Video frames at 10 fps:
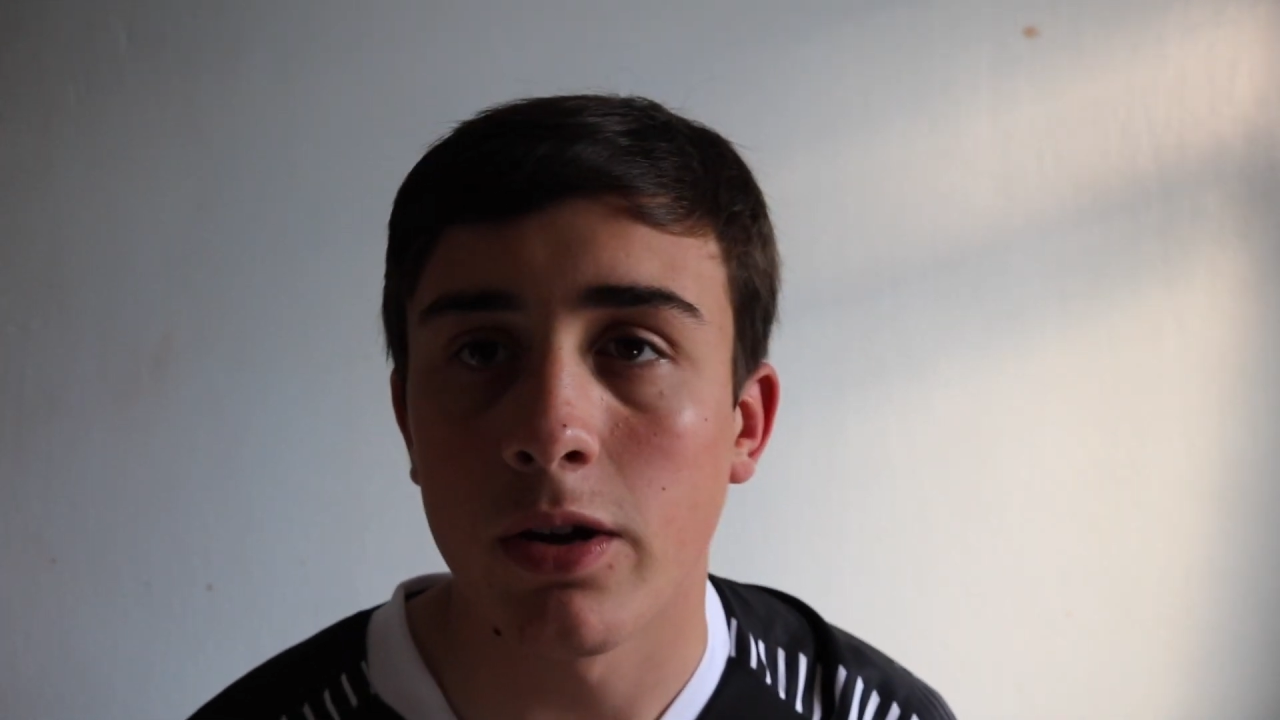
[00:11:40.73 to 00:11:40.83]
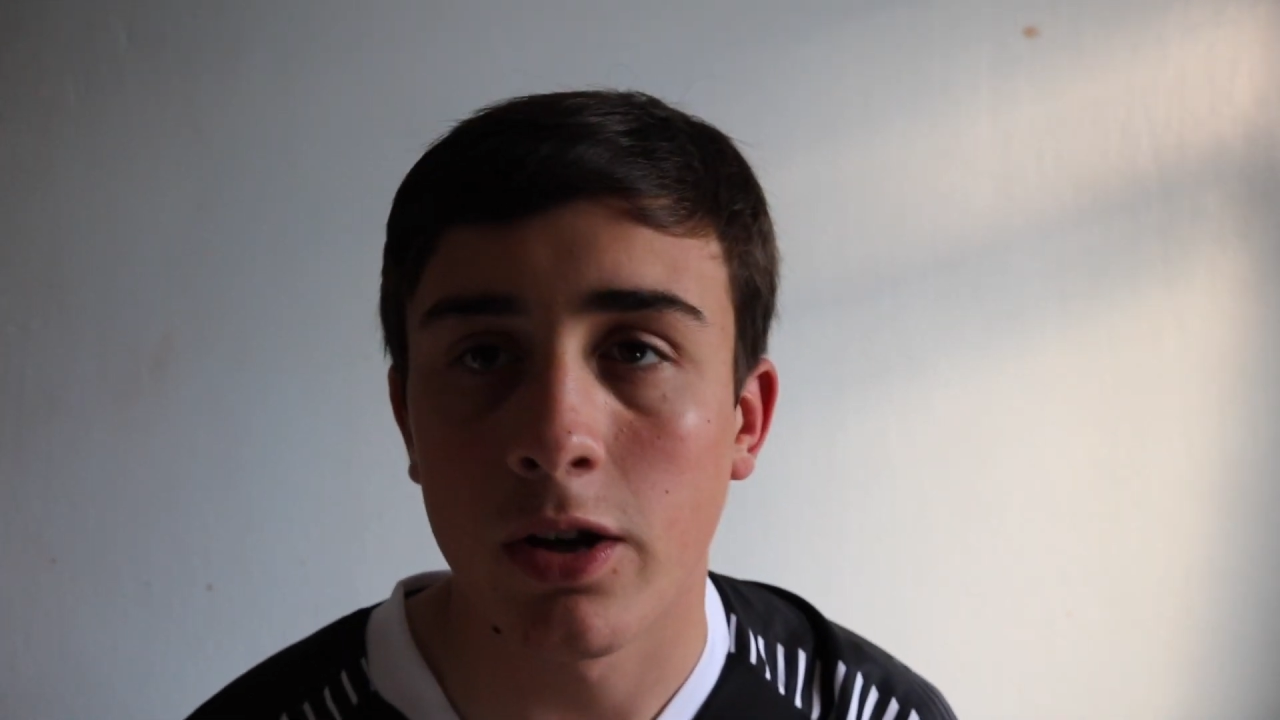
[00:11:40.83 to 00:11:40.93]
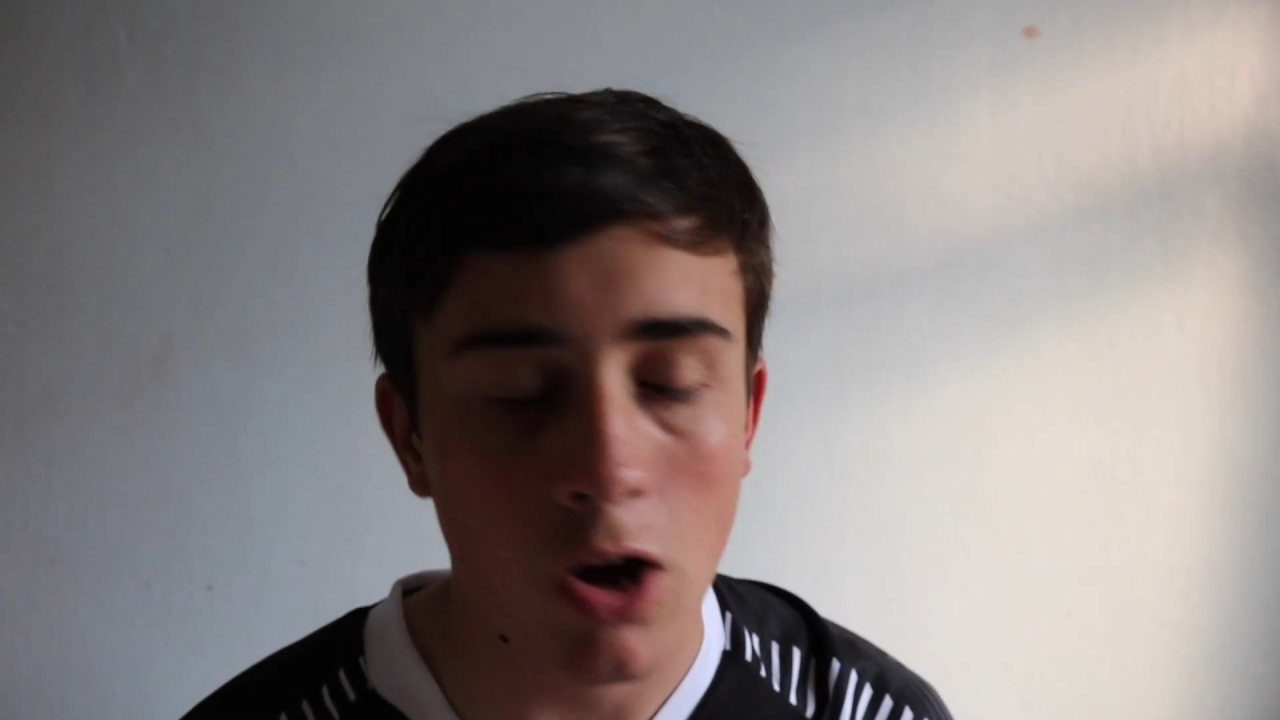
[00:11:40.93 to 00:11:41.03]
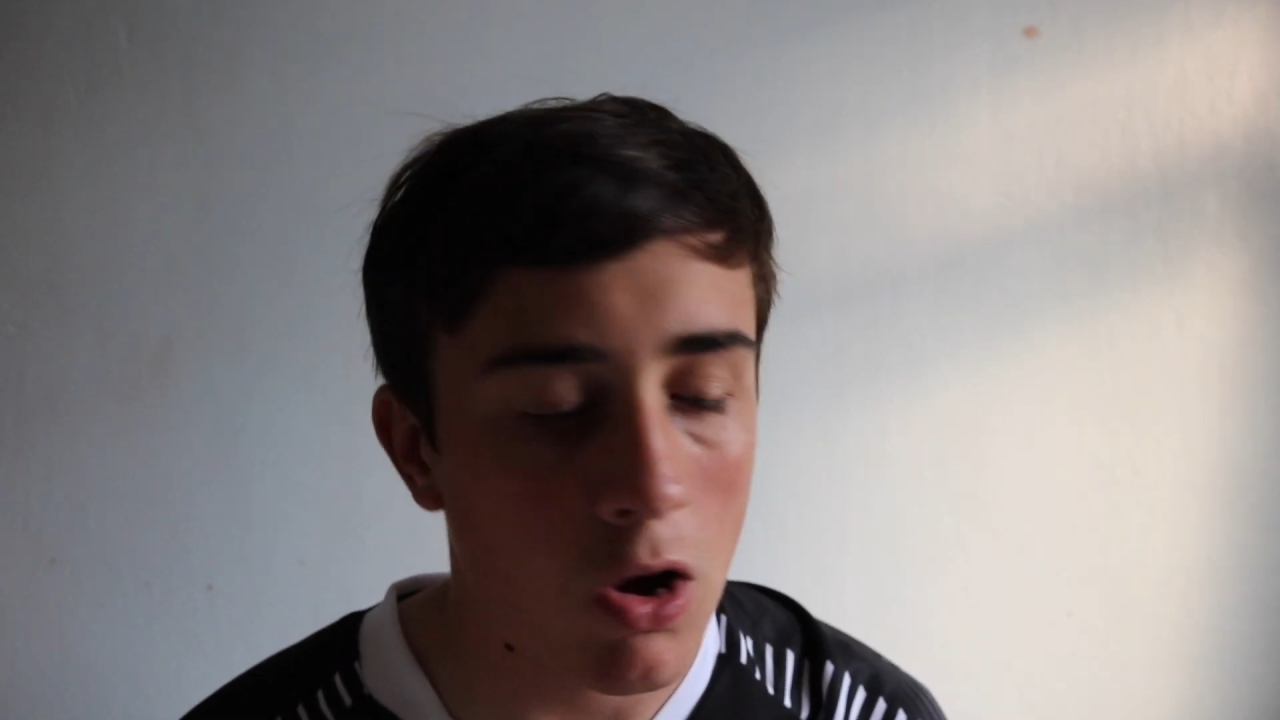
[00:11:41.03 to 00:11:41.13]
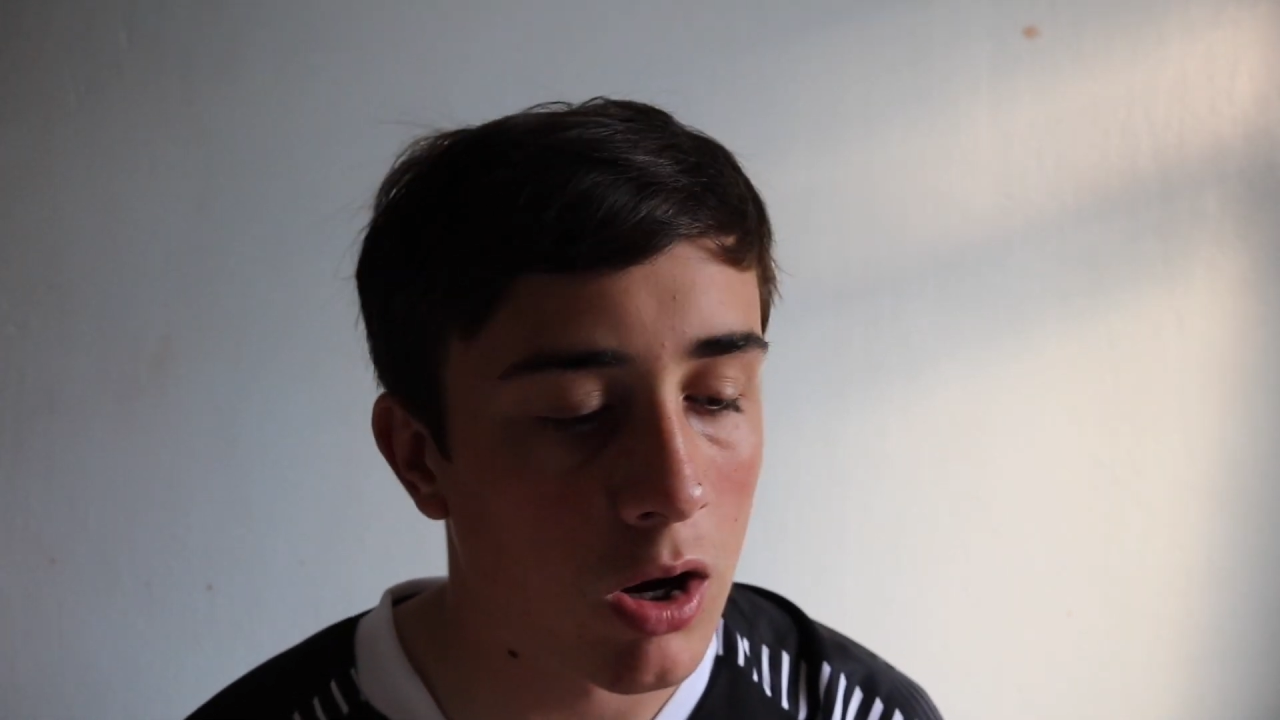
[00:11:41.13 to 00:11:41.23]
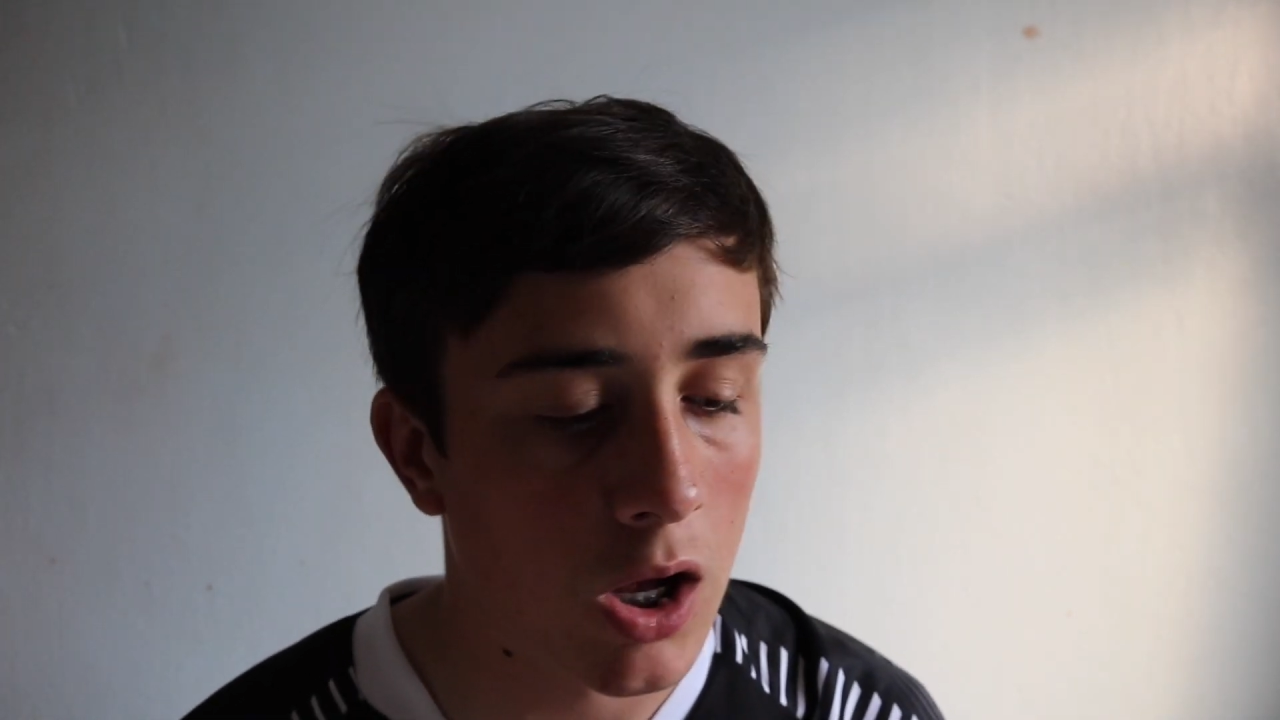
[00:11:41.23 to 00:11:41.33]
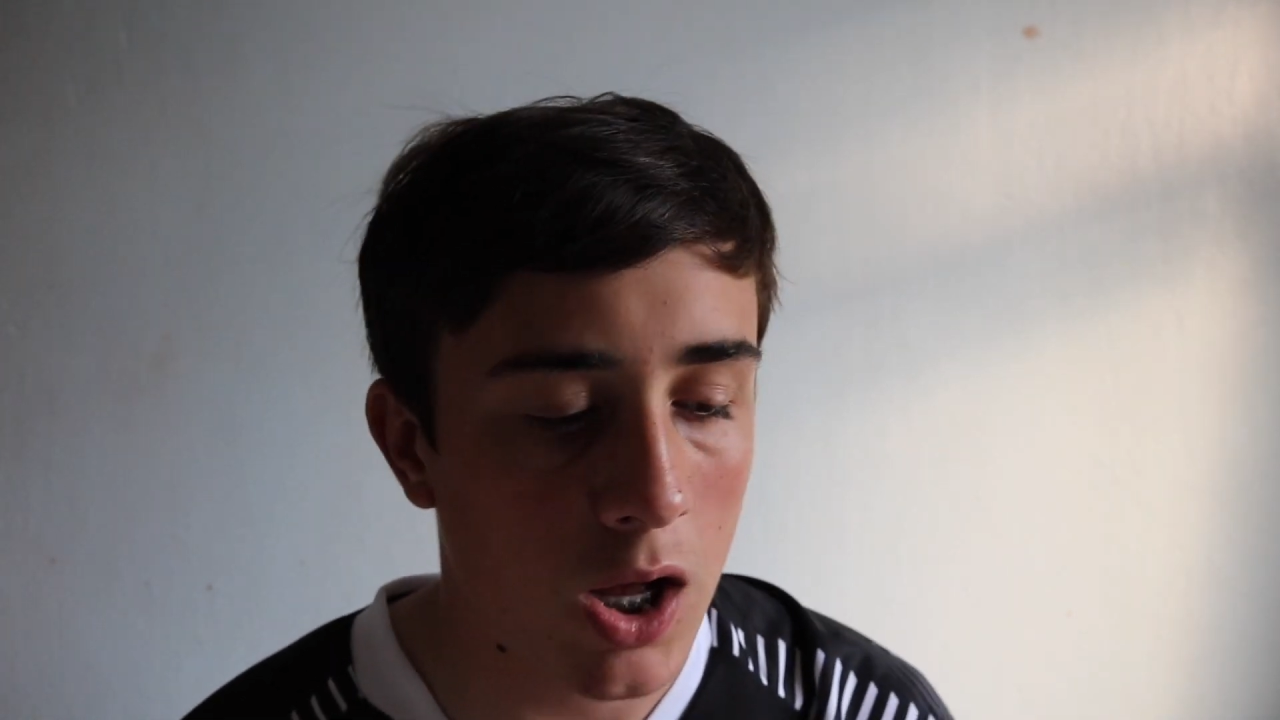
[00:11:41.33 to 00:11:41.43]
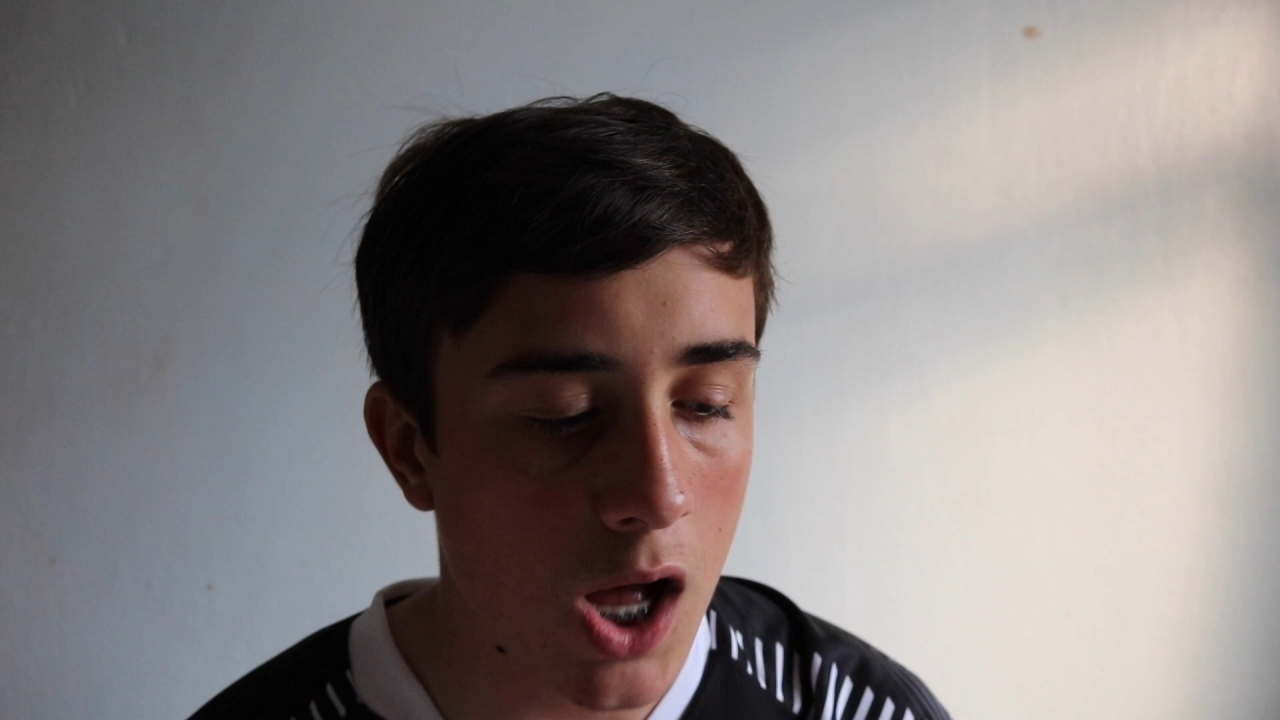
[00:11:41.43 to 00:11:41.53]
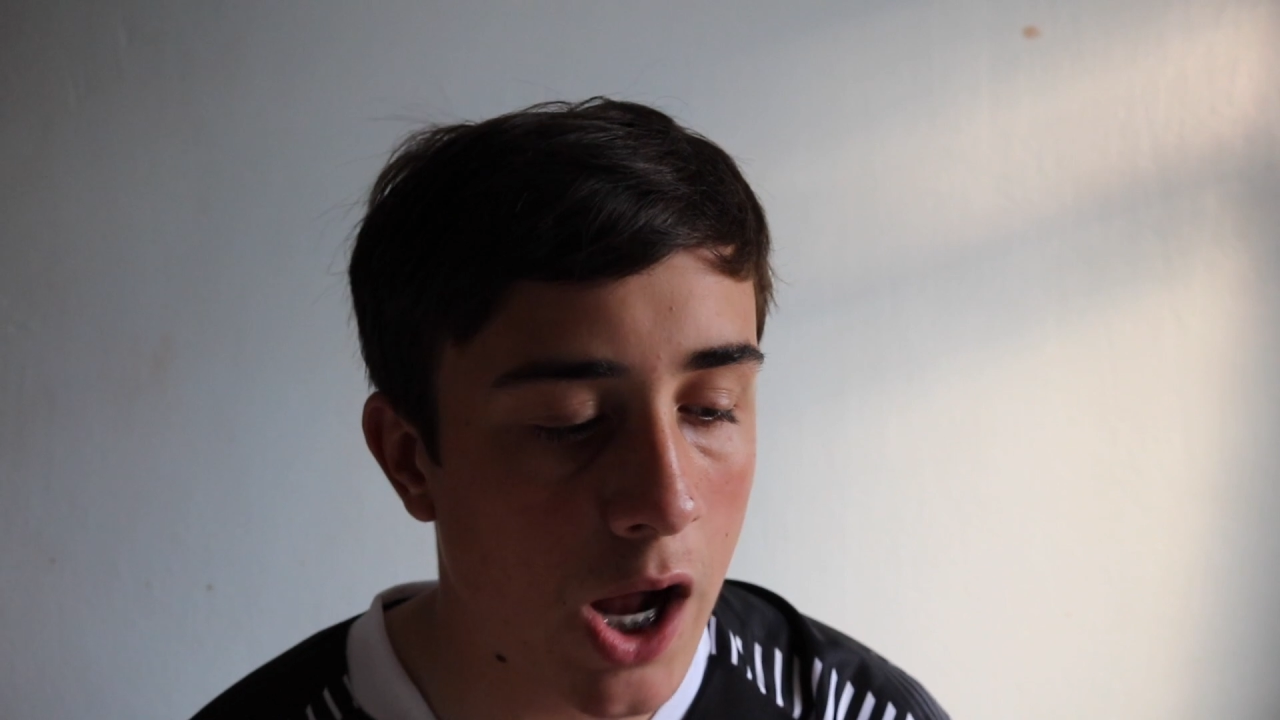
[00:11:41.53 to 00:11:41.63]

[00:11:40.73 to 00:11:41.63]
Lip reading: the collar